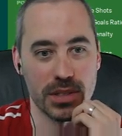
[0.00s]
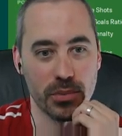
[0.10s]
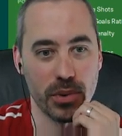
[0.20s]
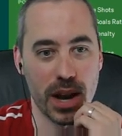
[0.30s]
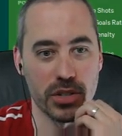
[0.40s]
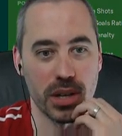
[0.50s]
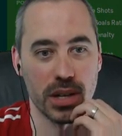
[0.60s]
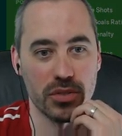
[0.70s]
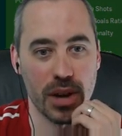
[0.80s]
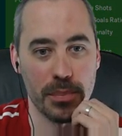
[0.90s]
So we're actually going
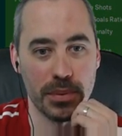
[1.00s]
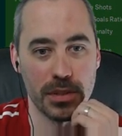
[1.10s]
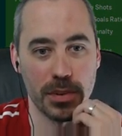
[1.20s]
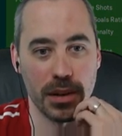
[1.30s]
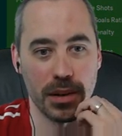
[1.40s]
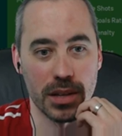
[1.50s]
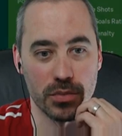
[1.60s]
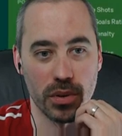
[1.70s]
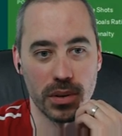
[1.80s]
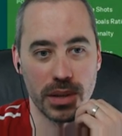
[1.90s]
to drop him to being because
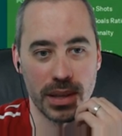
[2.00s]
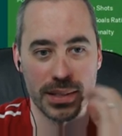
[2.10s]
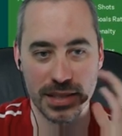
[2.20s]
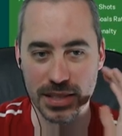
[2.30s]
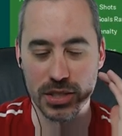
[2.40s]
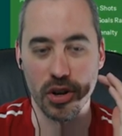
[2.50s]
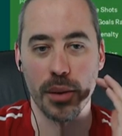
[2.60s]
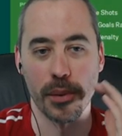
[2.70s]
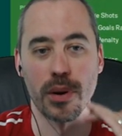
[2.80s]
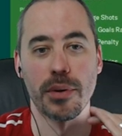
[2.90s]
we're this is a
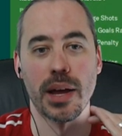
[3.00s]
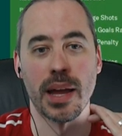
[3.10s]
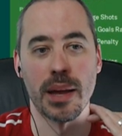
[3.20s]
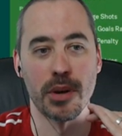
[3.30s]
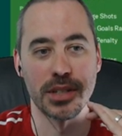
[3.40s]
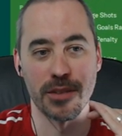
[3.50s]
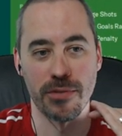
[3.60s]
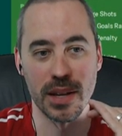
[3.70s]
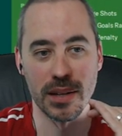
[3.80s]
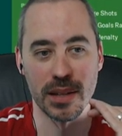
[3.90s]
derby. We're going to play him on
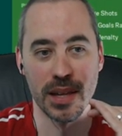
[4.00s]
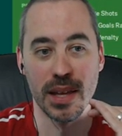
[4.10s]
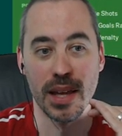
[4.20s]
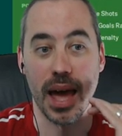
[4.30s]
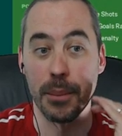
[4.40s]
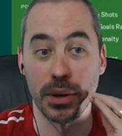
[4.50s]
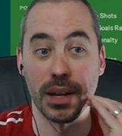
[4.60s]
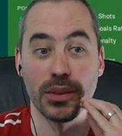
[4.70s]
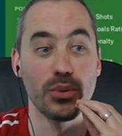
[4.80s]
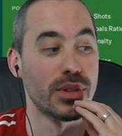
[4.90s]
defend. I'm
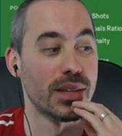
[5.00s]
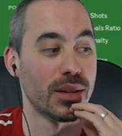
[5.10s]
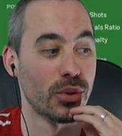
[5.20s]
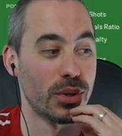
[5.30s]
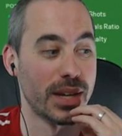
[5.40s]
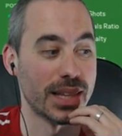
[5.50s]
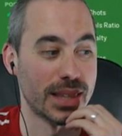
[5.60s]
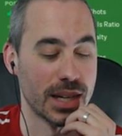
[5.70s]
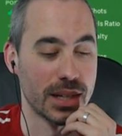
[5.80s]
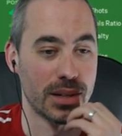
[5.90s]
putting Lun, Lunetta,